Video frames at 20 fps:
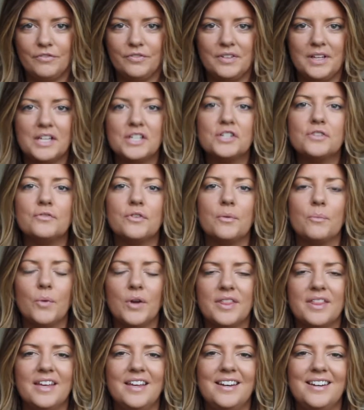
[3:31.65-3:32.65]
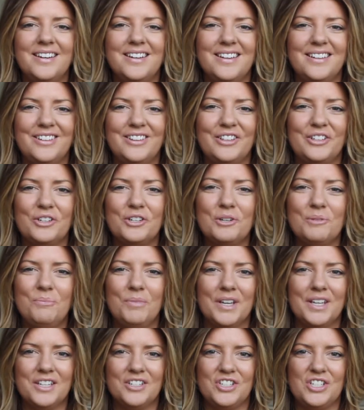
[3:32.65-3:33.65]
flushed from within look
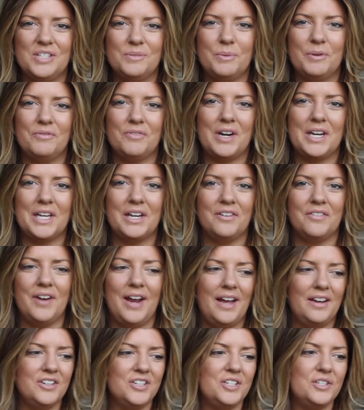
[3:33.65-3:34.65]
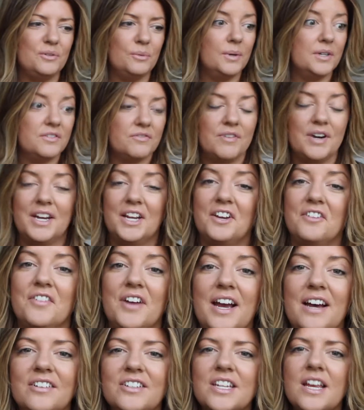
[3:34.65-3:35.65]
because she's been running around. She's always running
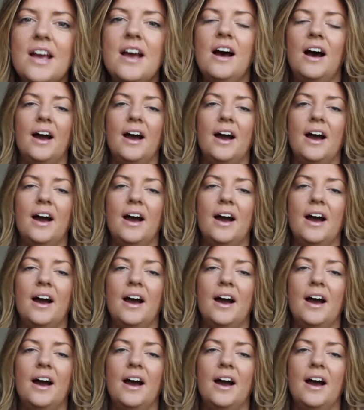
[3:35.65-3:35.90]
around.